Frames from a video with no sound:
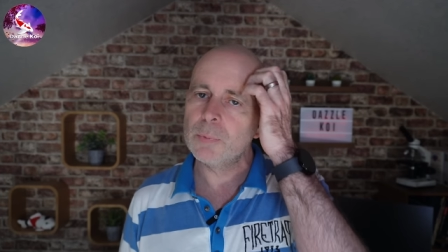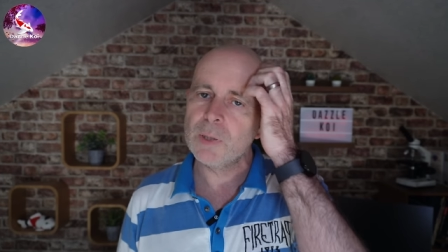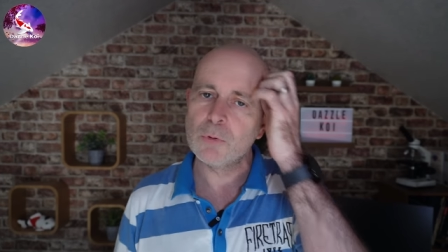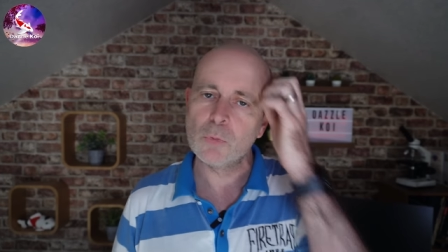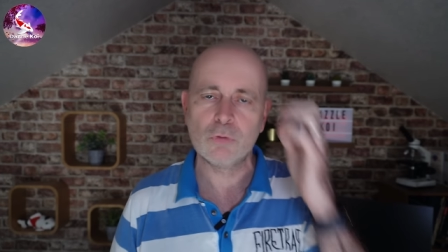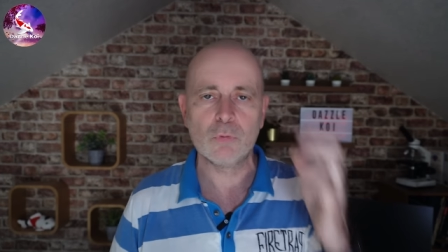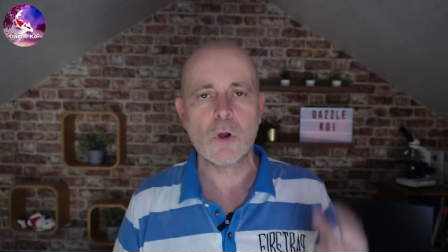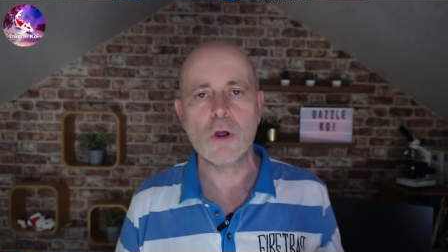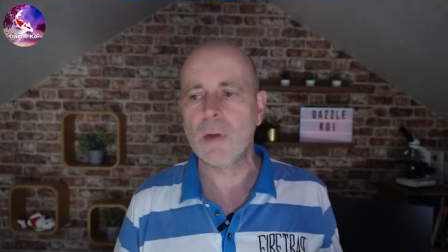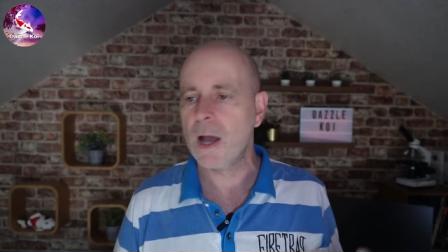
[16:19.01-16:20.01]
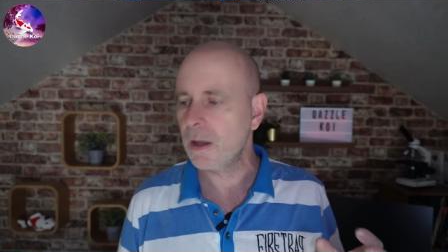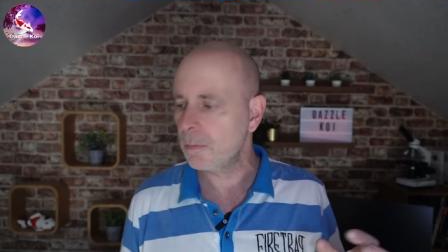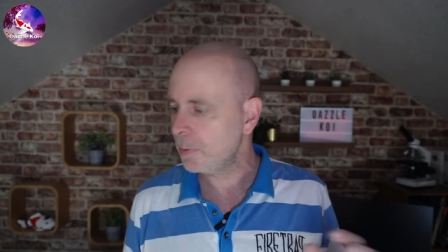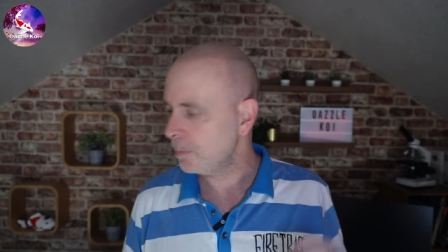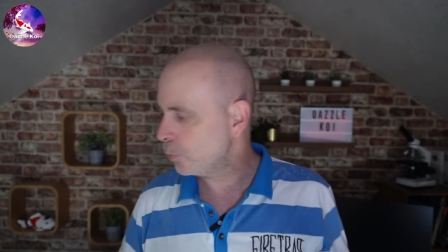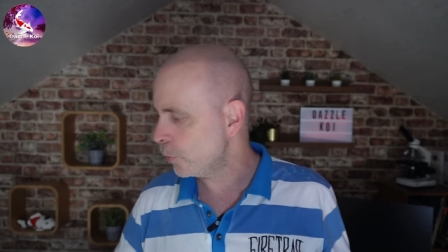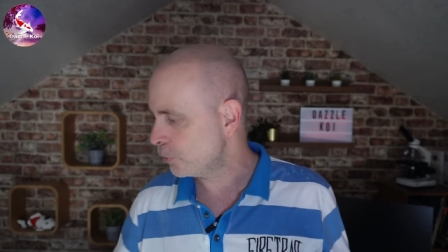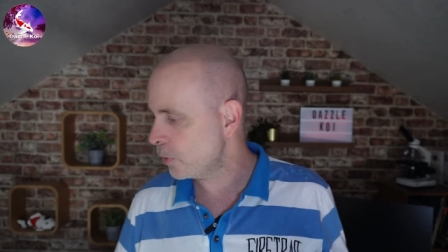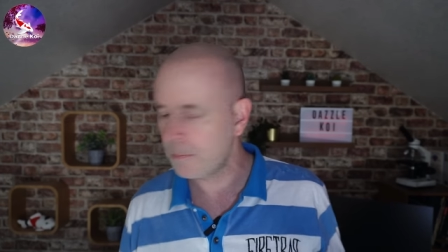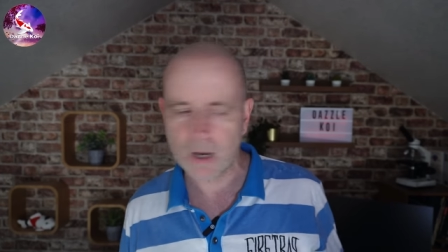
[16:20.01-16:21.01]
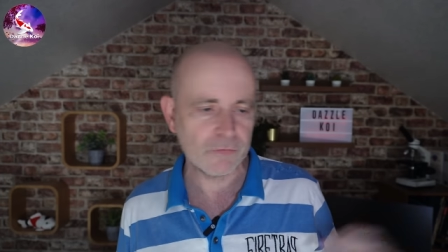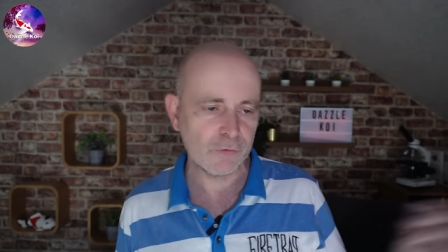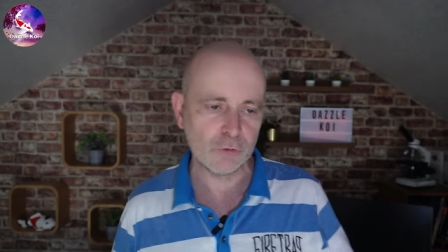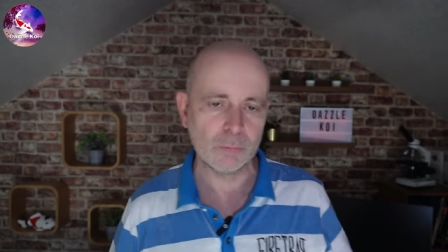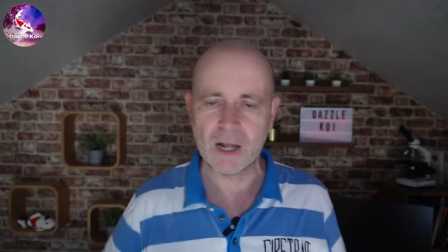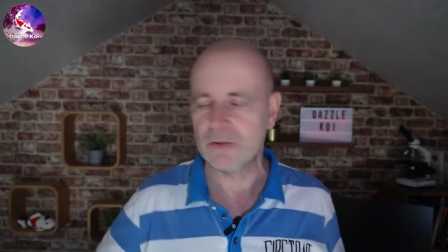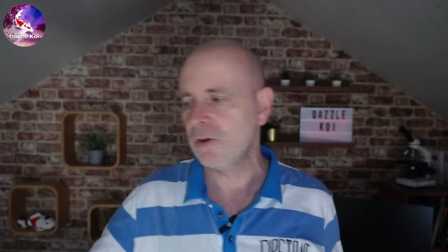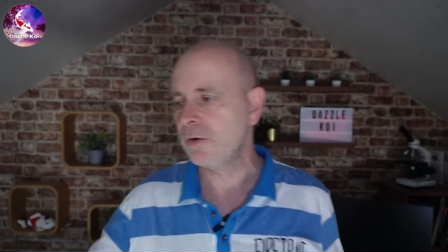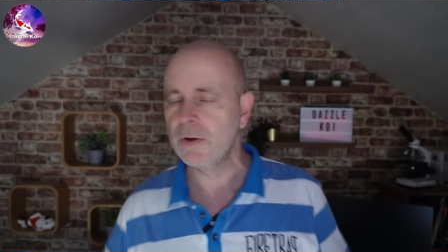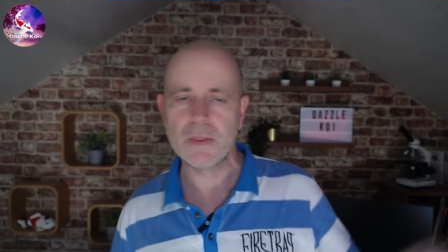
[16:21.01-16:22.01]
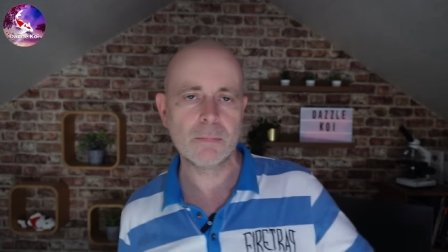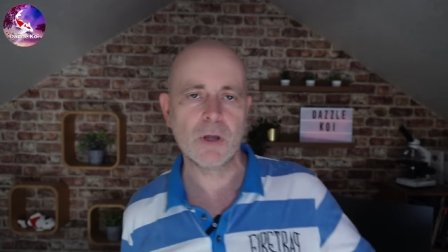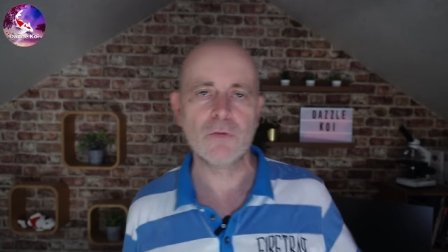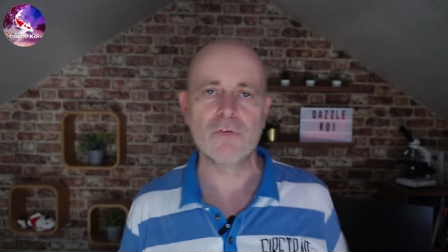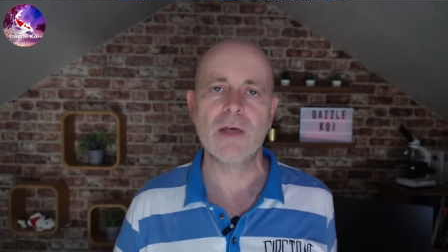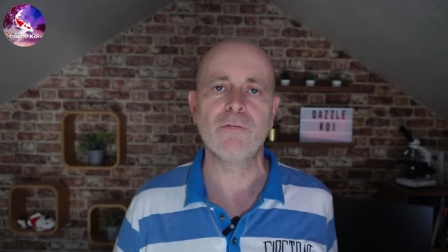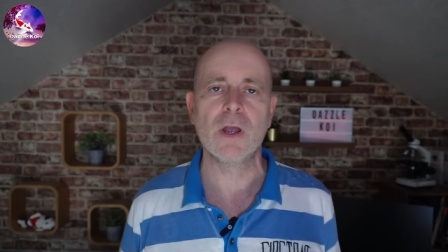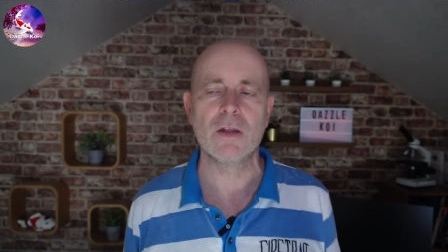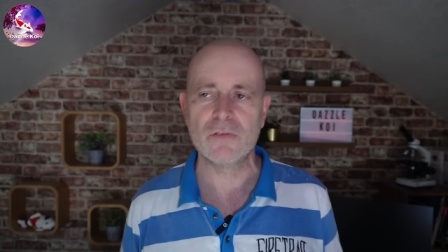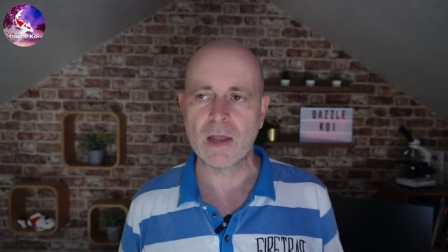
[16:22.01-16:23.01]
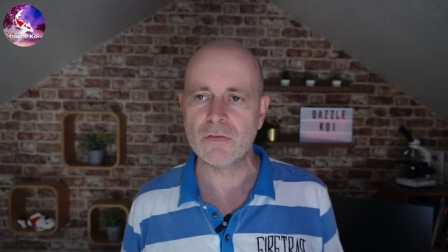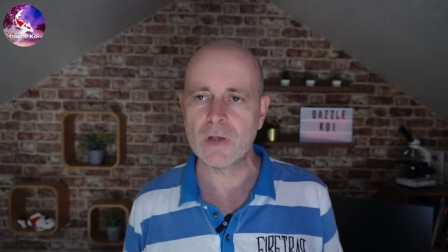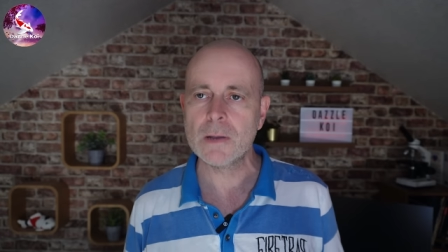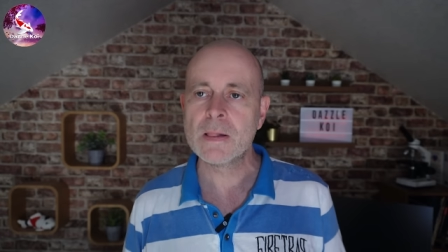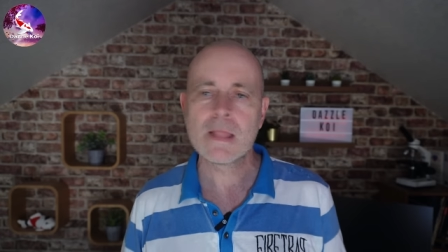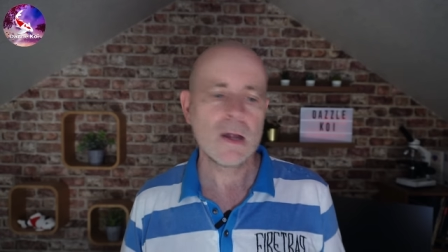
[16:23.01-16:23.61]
People were swear by and people were throwing beneficial bacteria in the ponds left, right and centre.